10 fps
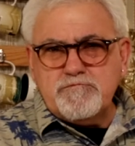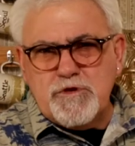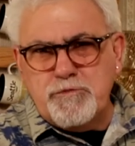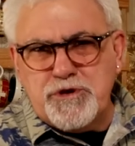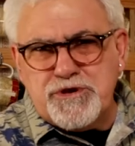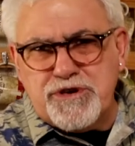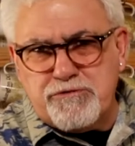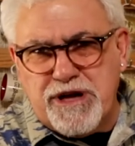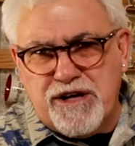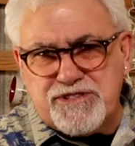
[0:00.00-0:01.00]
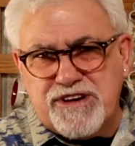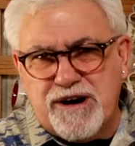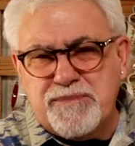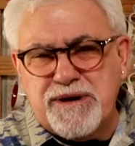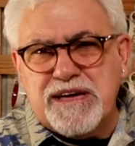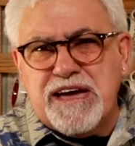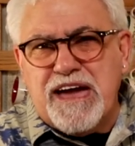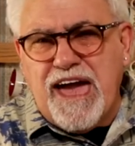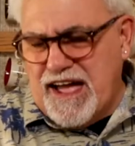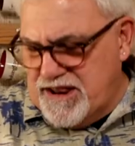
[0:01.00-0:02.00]
I'm using a 3-ounce cup,
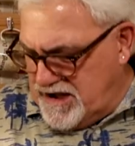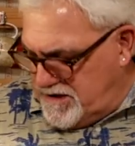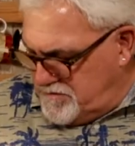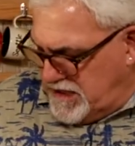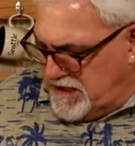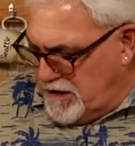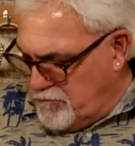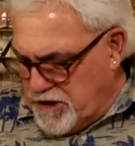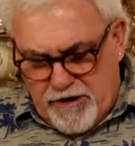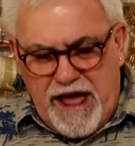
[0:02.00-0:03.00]
and a regular